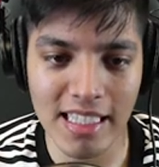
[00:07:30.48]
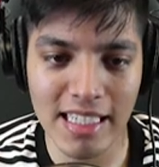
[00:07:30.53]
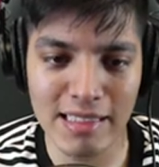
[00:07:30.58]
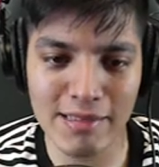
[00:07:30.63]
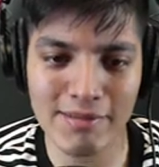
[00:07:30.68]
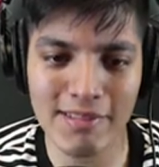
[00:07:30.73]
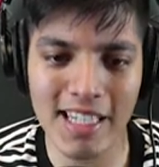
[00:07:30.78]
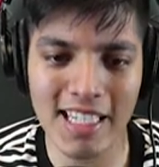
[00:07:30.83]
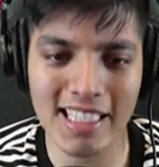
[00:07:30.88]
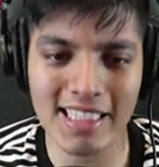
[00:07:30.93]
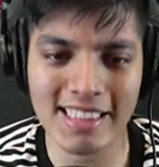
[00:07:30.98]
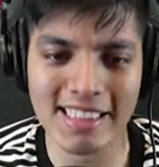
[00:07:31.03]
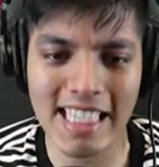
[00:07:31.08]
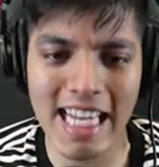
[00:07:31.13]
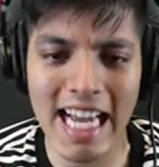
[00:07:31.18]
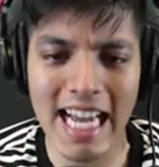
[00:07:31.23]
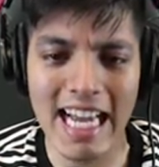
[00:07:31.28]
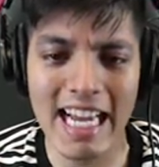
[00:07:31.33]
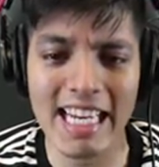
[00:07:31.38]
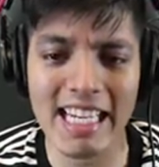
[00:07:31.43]
I don't want to
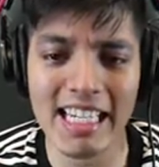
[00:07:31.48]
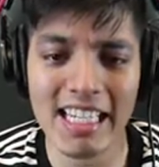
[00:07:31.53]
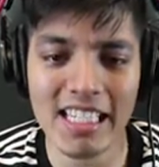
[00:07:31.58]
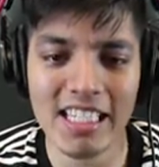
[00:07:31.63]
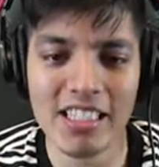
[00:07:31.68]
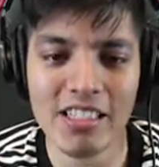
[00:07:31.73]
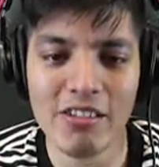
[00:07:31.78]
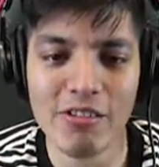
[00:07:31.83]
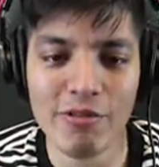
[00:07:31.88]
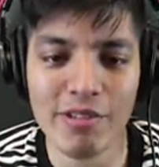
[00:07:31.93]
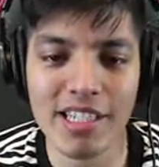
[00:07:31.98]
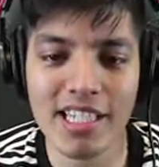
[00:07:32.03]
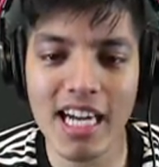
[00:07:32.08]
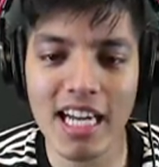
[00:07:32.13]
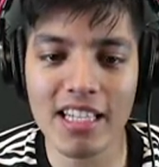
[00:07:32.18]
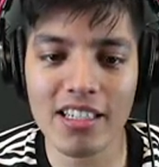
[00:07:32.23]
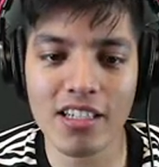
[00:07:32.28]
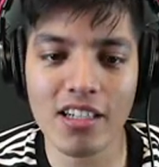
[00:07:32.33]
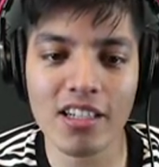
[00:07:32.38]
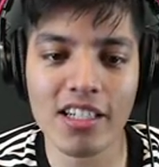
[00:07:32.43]
die. We
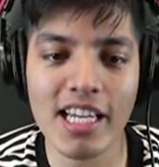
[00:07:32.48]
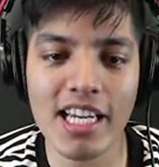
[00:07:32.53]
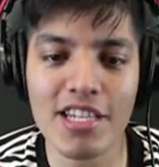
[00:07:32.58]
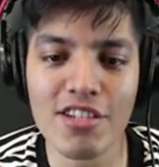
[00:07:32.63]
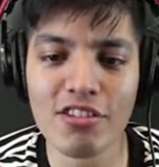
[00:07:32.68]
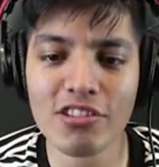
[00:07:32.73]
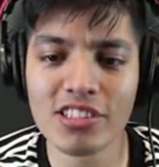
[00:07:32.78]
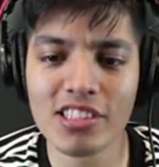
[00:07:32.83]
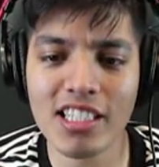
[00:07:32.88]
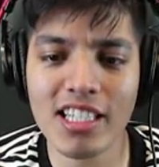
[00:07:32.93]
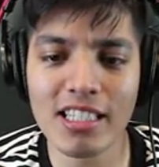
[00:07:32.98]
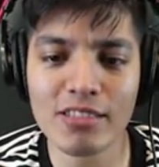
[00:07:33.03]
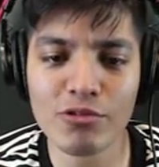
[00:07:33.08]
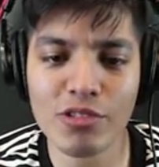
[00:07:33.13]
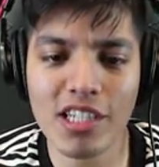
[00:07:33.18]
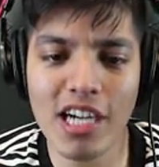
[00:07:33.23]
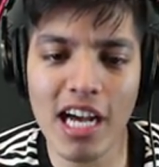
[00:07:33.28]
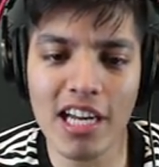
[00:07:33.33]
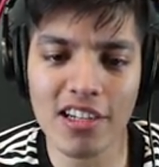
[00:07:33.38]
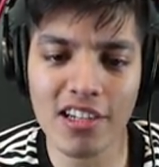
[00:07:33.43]
got... Okay, use the guns
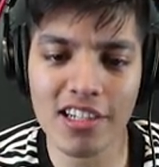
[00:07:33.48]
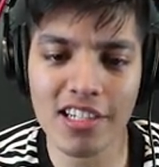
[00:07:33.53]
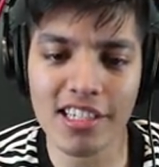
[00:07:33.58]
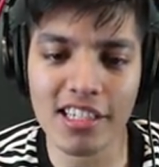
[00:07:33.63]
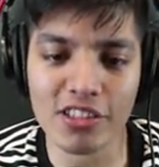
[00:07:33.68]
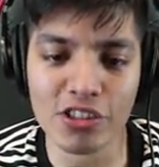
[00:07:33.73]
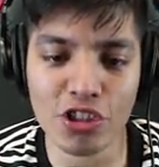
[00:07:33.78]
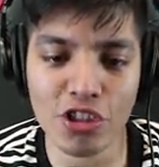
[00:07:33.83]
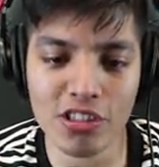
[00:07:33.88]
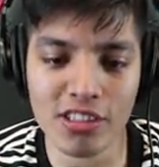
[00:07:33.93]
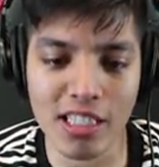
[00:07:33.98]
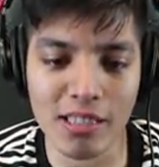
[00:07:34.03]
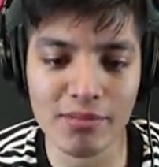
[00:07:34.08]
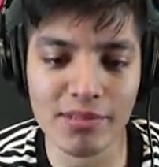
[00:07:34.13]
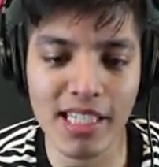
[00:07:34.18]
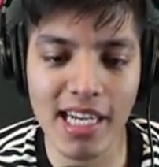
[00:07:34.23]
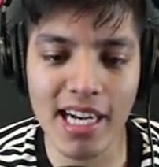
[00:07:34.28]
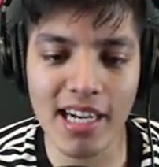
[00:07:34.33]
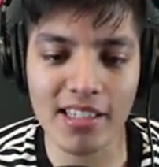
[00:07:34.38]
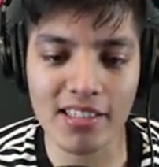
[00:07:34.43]
you got earlier and shoot them
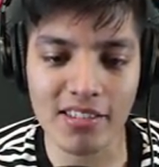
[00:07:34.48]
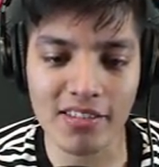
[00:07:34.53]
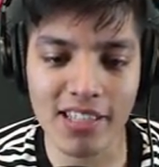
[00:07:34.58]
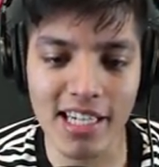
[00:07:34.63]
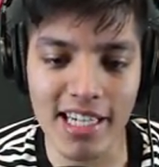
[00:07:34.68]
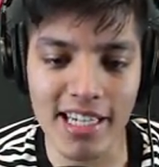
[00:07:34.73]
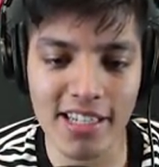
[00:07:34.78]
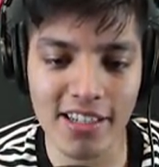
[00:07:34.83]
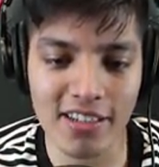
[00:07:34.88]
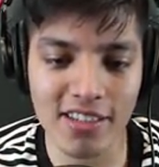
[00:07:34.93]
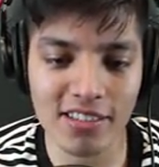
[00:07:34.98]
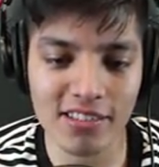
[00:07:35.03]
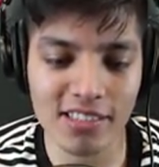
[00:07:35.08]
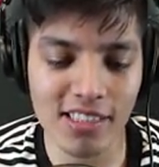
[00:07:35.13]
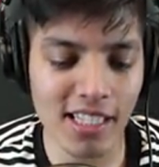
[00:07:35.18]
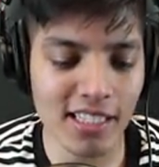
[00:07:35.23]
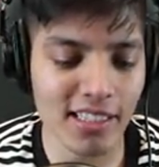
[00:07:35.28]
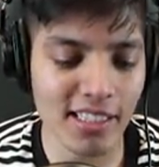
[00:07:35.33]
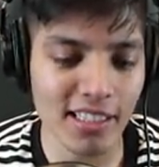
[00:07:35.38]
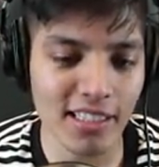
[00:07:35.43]
down. Okay, here goes
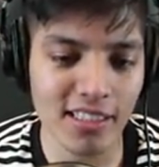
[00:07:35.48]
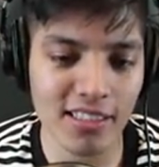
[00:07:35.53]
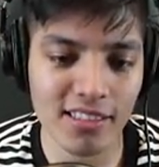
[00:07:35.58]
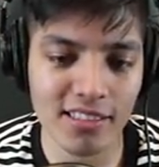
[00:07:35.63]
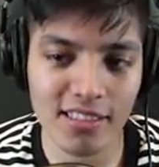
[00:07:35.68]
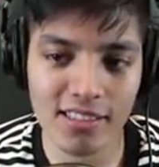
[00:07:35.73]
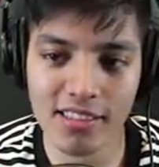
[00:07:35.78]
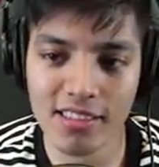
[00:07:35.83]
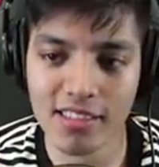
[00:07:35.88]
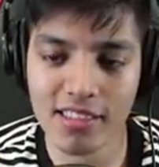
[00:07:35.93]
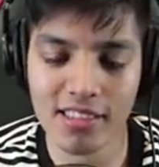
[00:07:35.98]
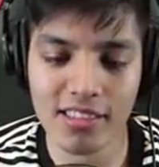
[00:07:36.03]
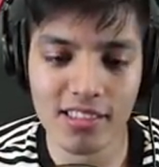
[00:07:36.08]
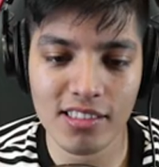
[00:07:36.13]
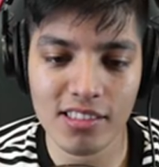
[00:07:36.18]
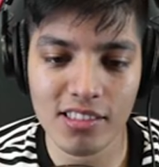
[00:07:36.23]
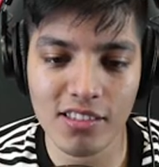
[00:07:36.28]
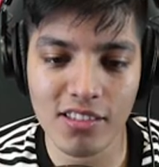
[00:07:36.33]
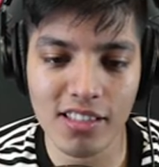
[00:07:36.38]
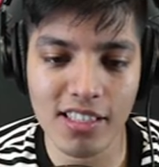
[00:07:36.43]
nothing.
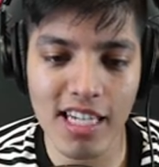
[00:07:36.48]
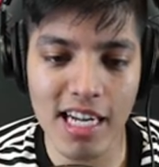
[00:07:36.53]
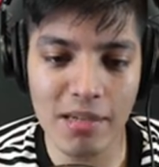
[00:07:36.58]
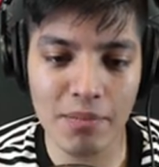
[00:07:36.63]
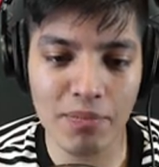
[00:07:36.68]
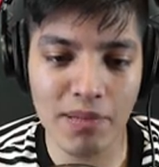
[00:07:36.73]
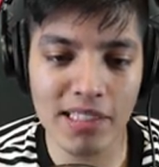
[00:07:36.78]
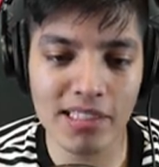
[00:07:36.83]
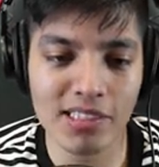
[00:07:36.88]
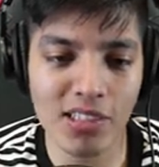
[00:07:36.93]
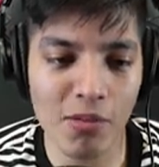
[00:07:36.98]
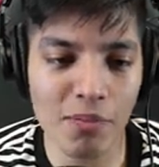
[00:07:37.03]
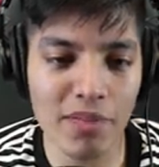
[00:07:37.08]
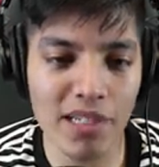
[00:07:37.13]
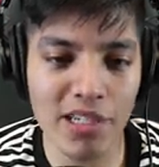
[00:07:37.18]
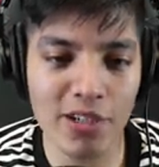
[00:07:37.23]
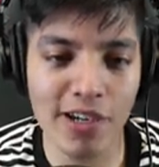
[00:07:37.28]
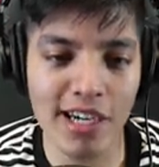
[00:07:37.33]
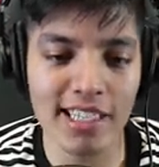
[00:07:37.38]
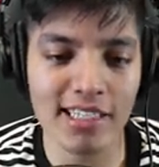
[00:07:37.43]
Oh, God, please don't
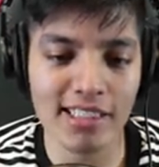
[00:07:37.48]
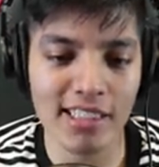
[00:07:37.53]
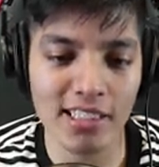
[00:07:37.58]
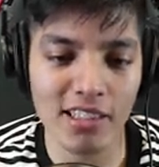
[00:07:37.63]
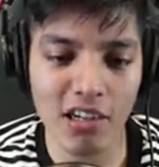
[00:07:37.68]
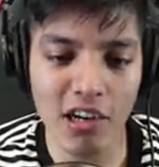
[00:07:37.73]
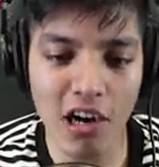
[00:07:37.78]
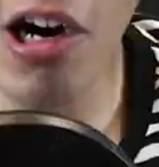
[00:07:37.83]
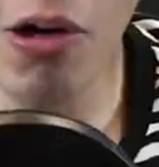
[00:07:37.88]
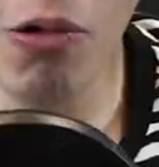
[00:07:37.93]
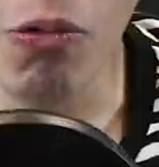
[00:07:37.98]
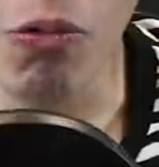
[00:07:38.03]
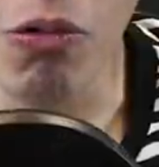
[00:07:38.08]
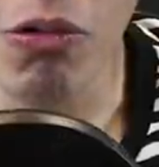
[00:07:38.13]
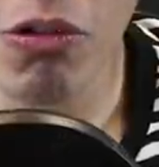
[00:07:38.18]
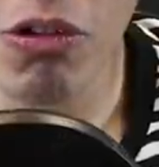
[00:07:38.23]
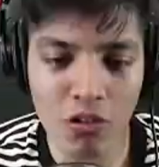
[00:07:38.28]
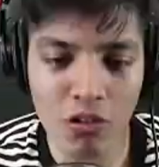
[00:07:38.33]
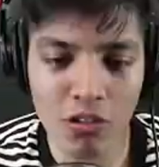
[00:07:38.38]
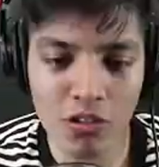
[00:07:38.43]
be crazy. Oh!
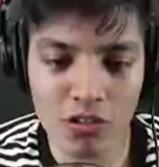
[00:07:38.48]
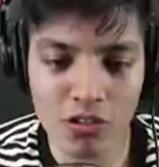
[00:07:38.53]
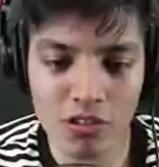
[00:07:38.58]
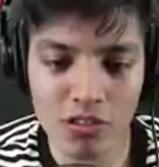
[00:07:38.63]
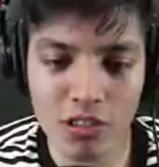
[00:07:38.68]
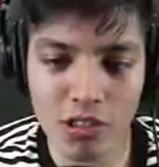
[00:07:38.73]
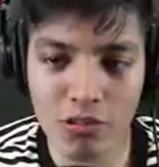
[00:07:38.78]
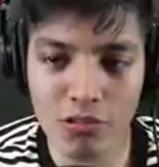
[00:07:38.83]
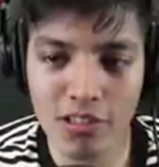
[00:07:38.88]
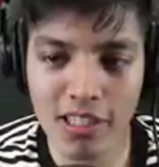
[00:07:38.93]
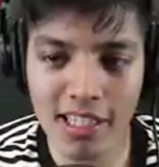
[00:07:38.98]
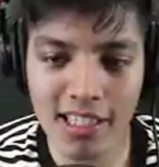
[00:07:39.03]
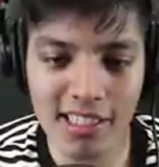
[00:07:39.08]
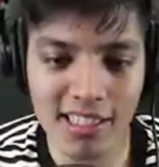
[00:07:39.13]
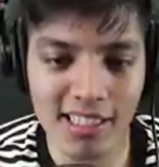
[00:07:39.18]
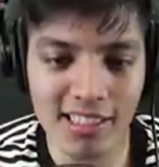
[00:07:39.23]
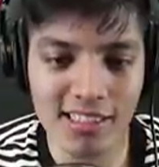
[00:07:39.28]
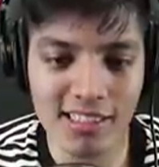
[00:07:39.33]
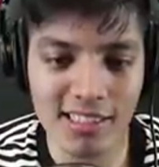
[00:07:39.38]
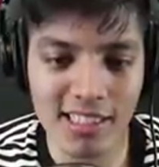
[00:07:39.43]
Dude, look
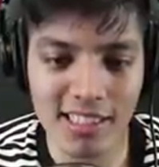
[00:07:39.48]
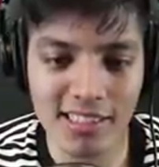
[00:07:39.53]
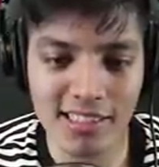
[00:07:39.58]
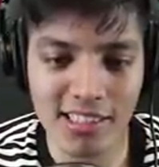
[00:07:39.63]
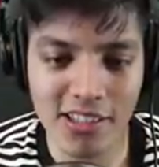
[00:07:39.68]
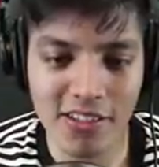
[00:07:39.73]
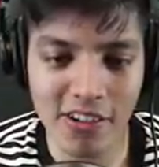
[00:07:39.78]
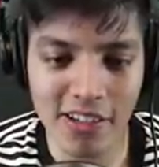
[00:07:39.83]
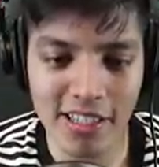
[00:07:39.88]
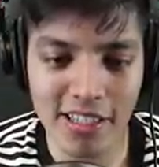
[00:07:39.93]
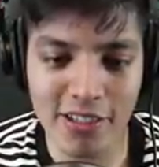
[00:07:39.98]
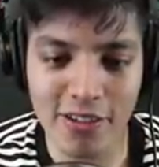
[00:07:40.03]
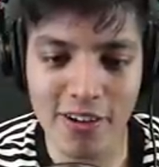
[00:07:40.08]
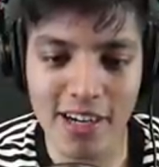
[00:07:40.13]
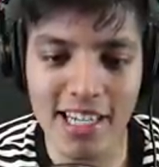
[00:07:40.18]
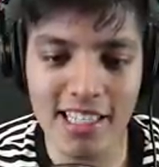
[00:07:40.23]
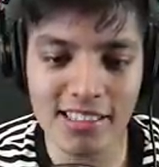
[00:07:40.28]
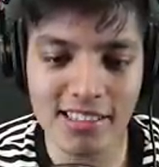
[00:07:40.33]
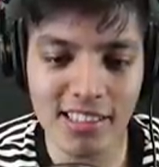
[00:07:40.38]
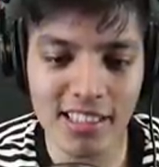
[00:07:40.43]
at these things. They're going
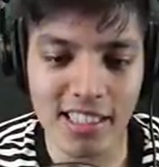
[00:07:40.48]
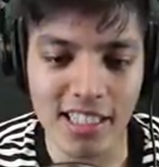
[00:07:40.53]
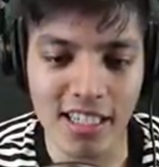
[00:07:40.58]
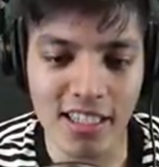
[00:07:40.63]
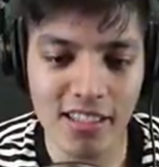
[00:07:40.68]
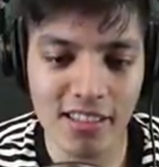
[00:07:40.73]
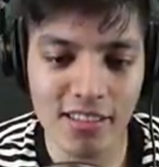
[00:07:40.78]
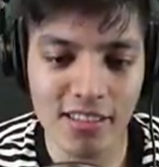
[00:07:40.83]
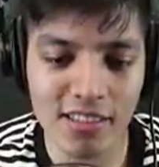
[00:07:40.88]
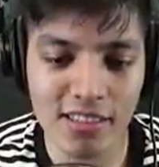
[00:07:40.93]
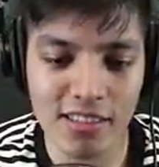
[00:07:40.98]
crazy.